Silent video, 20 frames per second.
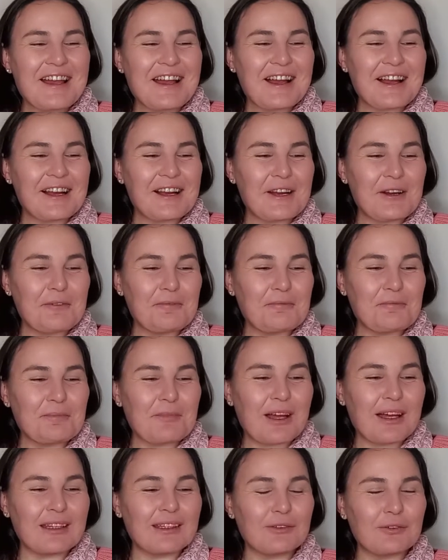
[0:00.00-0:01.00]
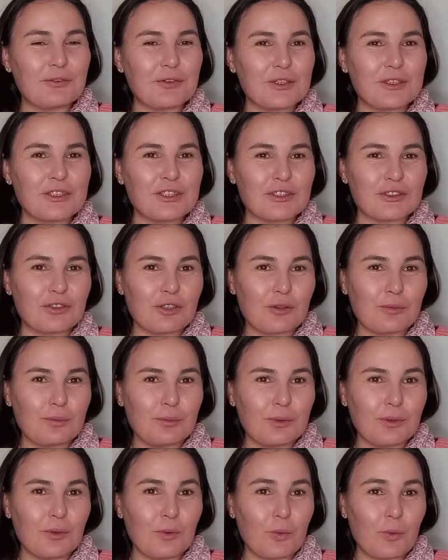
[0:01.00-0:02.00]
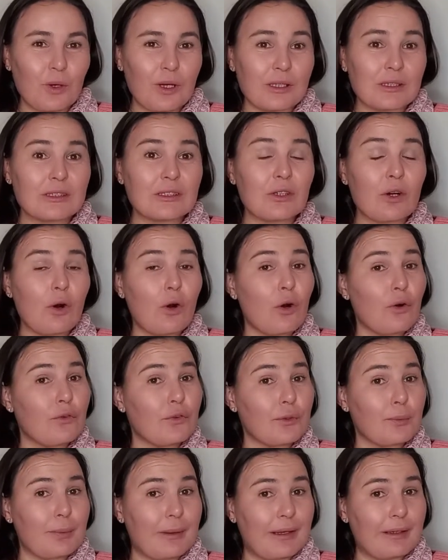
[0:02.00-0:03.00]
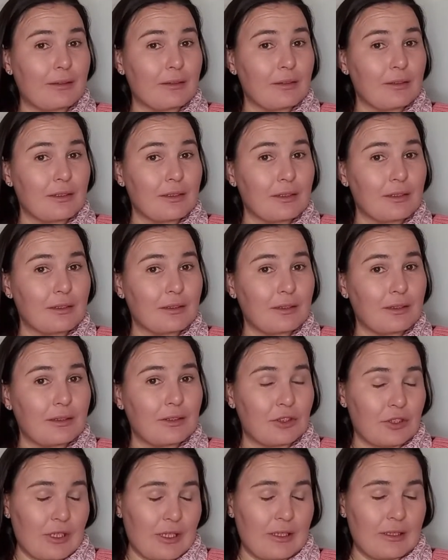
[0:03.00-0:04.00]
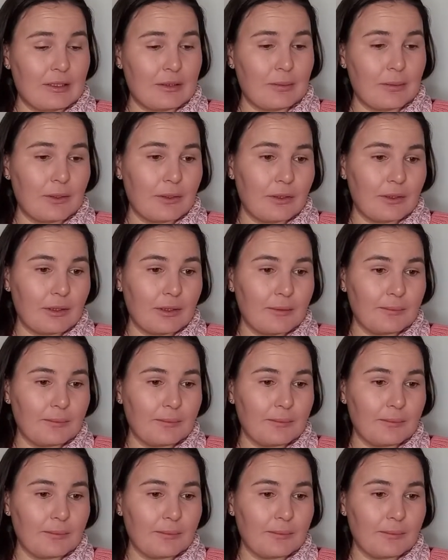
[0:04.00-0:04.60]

And the first stop was Arthur Bales in Johannesburg.